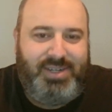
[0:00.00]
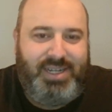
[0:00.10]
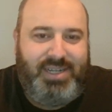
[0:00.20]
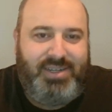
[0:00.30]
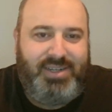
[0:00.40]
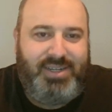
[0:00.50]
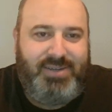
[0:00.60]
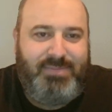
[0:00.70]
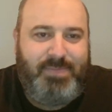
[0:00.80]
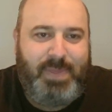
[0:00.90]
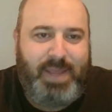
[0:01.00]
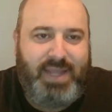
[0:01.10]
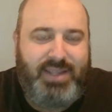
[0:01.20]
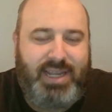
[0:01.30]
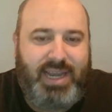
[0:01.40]
And I
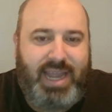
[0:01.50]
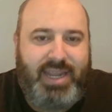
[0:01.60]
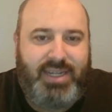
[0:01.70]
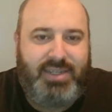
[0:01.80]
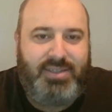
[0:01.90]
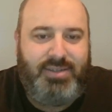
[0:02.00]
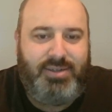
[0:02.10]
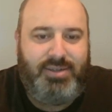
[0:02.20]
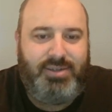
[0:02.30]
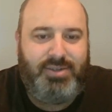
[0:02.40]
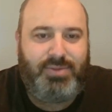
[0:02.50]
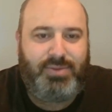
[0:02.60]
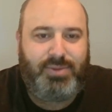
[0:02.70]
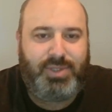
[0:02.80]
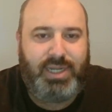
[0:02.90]
think I like it to
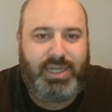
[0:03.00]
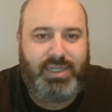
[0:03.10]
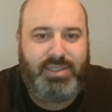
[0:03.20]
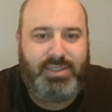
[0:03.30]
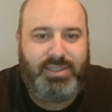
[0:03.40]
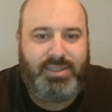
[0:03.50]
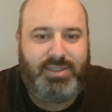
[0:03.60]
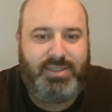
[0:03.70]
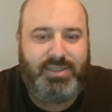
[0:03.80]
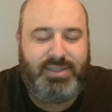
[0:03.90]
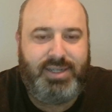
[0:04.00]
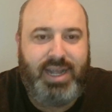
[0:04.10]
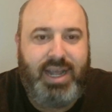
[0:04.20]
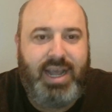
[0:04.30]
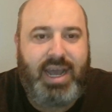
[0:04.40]
alternate.
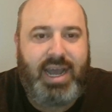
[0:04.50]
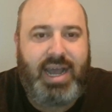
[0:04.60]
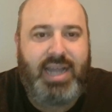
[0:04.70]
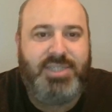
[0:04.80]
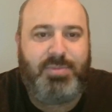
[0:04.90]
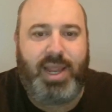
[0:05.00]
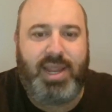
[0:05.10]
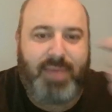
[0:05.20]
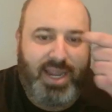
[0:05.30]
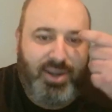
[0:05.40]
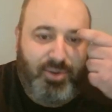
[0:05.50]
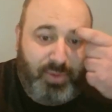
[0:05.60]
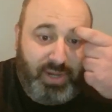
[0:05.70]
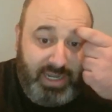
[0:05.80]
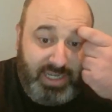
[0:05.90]
Ah, he's playing my
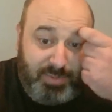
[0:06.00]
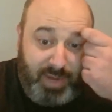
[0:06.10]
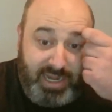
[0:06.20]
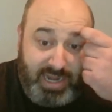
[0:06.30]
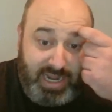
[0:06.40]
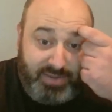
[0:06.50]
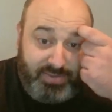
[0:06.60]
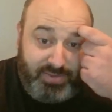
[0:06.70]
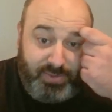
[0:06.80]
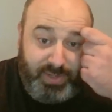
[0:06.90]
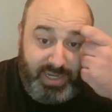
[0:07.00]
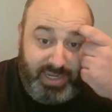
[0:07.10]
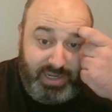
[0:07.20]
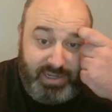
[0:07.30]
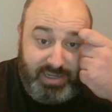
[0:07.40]
opening. He's playing knight
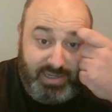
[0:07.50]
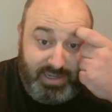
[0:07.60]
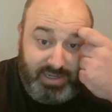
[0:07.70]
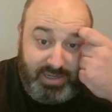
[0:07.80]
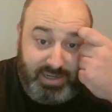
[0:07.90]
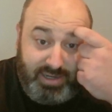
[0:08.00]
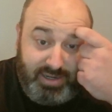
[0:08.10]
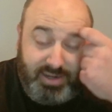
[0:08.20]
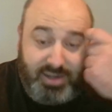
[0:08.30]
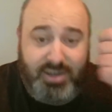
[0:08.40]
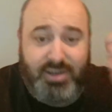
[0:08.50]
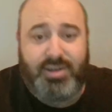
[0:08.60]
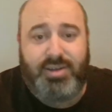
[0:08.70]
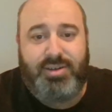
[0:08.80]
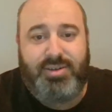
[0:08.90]
f3.
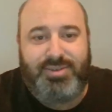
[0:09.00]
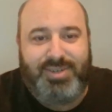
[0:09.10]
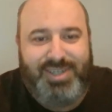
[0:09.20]
No!